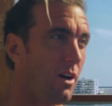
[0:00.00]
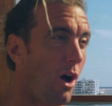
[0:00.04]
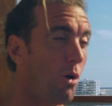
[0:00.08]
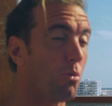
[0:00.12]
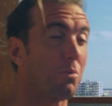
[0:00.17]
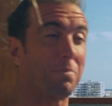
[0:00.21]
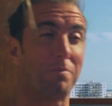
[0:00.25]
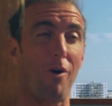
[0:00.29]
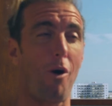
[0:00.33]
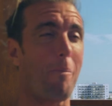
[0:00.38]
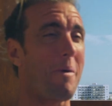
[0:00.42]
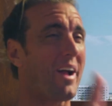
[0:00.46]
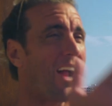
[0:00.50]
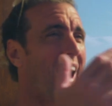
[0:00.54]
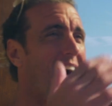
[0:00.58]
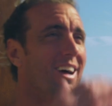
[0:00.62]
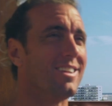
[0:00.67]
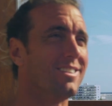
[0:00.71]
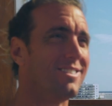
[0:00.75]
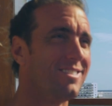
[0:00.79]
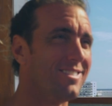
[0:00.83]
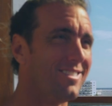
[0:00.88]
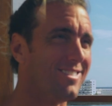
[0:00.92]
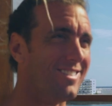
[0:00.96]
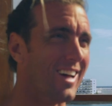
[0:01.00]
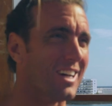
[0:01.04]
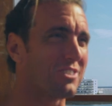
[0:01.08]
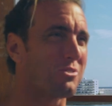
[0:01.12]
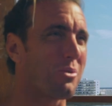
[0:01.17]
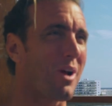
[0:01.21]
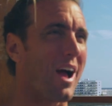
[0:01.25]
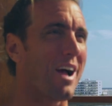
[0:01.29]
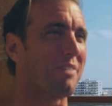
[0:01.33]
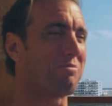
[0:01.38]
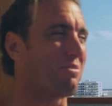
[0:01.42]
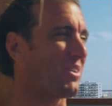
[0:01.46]
Oh my God. Yeah, that's
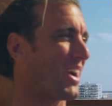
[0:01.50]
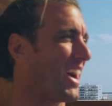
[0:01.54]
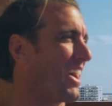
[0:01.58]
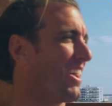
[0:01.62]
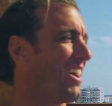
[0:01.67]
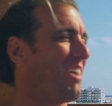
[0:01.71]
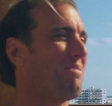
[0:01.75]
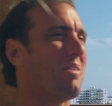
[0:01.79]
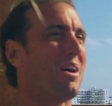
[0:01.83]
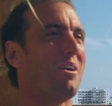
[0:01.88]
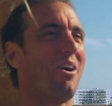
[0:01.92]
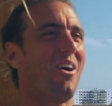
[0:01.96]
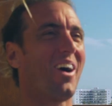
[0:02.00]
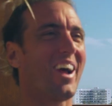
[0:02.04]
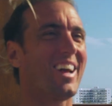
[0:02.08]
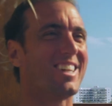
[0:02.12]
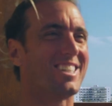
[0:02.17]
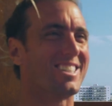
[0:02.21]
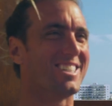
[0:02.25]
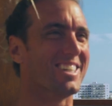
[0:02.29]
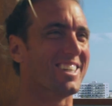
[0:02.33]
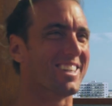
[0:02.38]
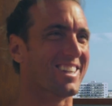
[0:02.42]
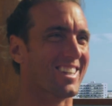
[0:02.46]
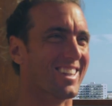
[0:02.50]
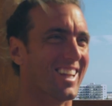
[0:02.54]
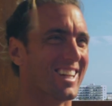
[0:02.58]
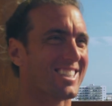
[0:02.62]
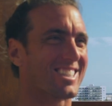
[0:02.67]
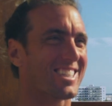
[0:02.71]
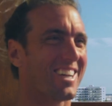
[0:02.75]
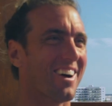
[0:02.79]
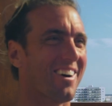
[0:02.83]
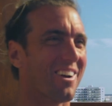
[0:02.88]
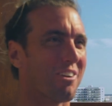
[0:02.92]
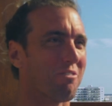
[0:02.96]
right. I forgot all about it. Okay, dude,
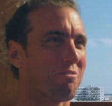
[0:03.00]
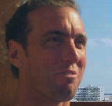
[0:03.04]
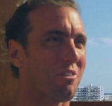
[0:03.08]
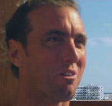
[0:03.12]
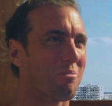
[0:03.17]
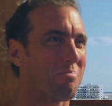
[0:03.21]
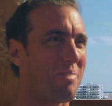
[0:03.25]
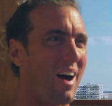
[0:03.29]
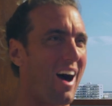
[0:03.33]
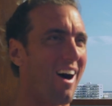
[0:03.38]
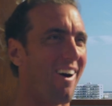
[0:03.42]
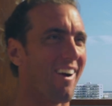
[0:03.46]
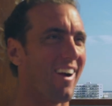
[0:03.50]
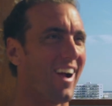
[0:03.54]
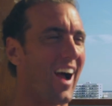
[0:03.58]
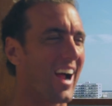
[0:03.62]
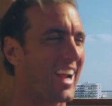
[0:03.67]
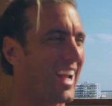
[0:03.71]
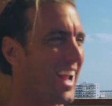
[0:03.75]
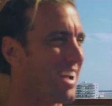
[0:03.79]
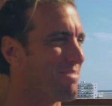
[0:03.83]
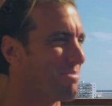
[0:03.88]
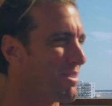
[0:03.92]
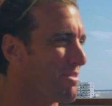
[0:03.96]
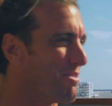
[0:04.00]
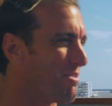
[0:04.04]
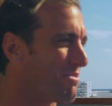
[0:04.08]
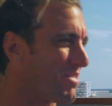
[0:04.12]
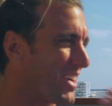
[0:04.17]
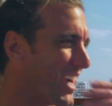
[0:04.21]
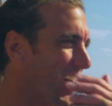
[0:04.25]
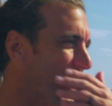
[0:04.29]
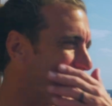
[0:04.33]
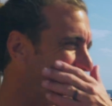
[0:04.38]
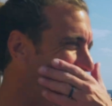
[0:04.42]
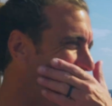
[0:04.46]
let's go to Full Power. I can't believe I
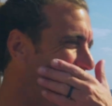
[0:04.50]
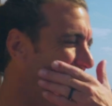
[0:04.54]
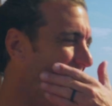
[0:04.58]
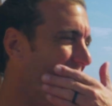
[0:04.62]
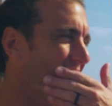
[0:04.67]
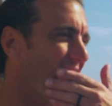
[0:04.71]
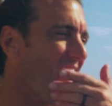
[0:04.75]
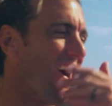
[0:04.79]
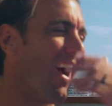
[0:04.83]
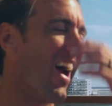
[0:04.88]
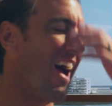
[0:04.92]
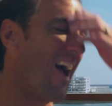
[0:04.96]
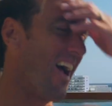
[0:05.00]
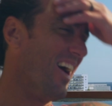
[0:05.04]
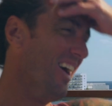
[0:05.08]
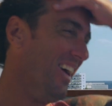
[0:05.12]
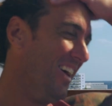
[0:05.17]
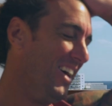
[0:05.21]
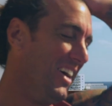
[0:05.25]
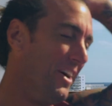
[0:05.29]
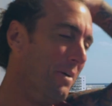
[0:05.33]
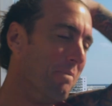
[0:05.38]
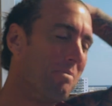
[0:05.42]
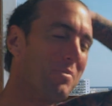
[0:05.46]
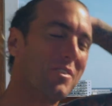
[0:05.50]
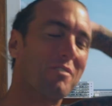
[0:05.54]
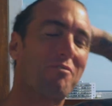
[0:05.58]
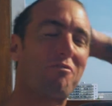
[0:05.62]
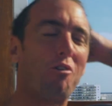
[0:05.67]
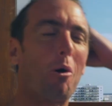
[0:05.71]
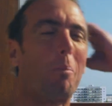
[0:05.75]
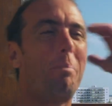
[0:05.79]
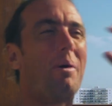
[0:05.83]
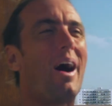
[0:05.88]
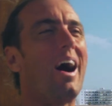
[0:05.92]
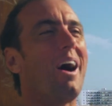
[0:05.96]
forgot that. All right.
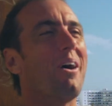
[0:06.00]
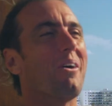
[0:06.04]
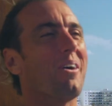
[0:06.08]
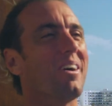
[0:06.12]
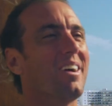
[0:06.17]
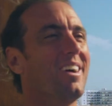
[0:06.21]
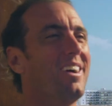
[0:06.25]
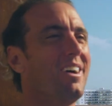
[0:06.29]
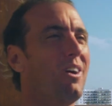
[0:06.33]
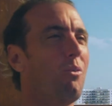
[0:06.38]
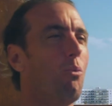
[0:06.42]
Full Power.